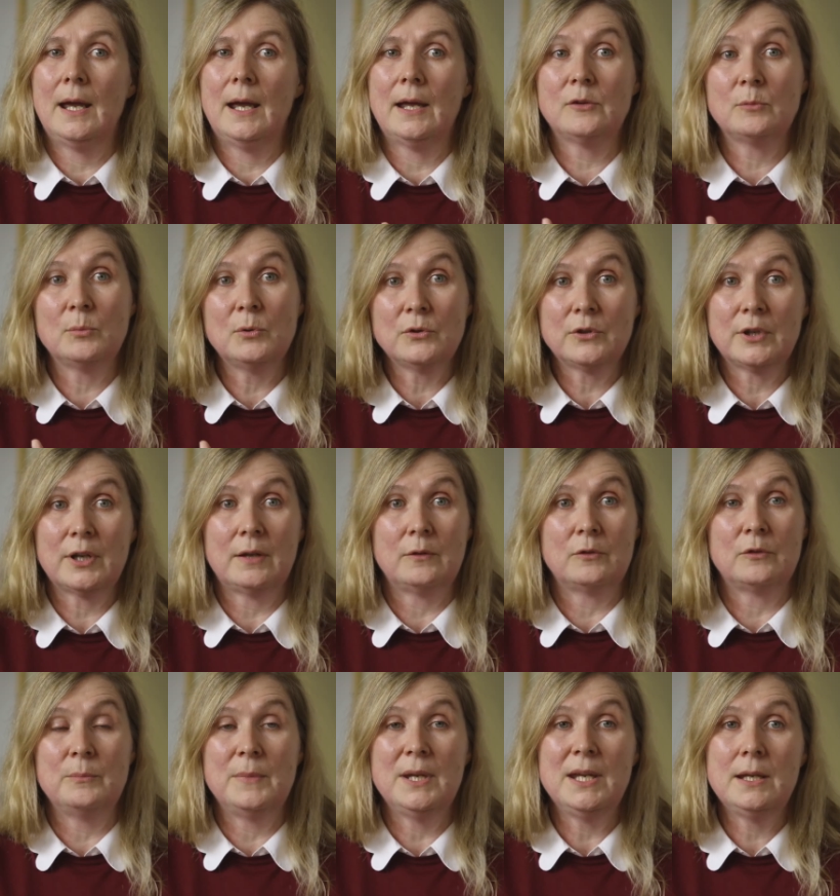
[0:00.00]
I suppose it
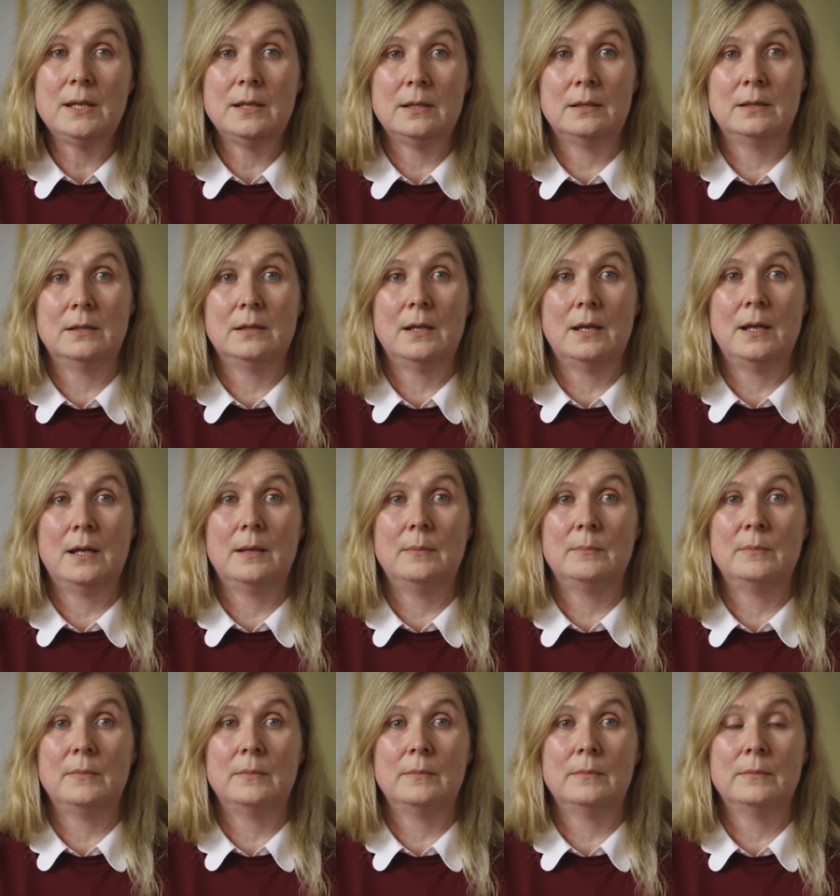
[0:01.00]
gives me
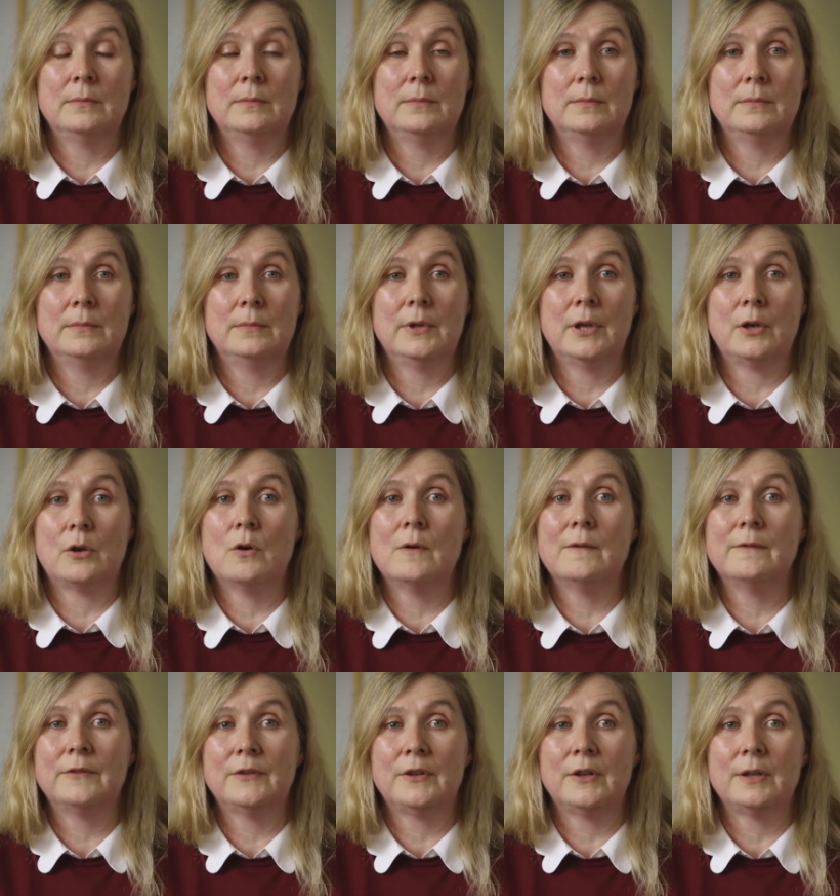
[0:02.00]
um, the
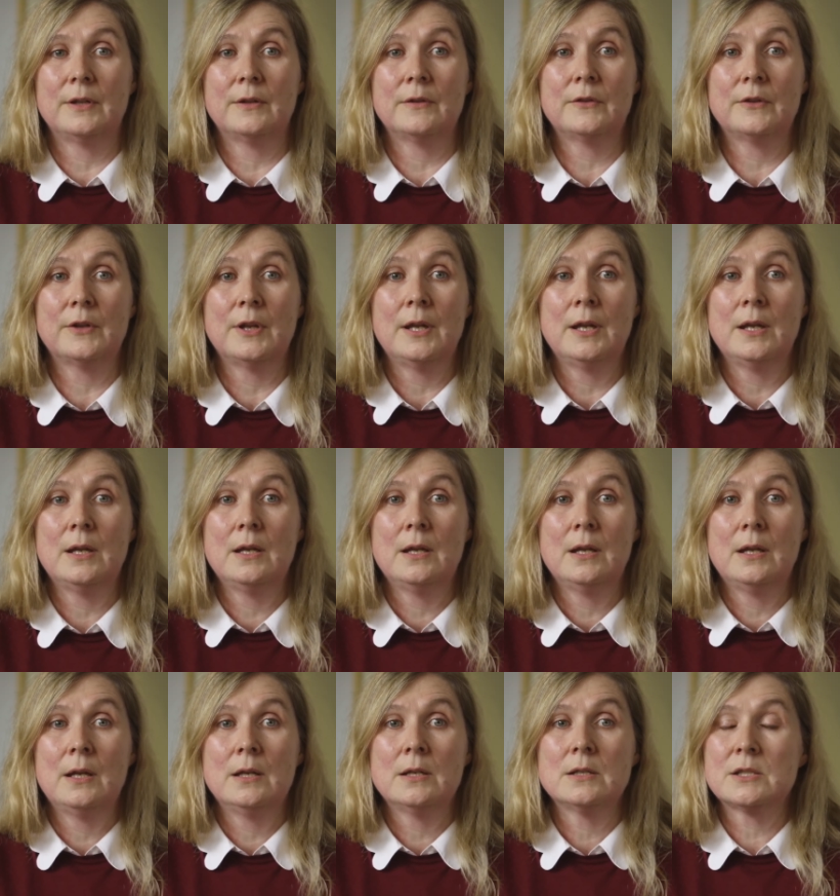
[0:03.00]
confidence
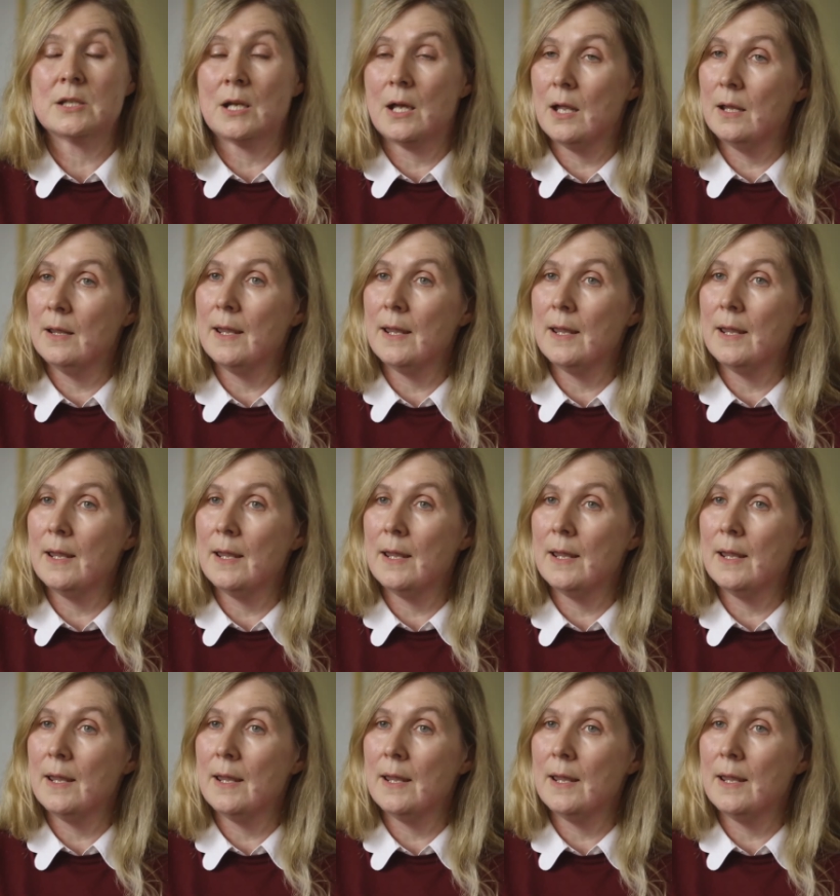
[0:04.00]
to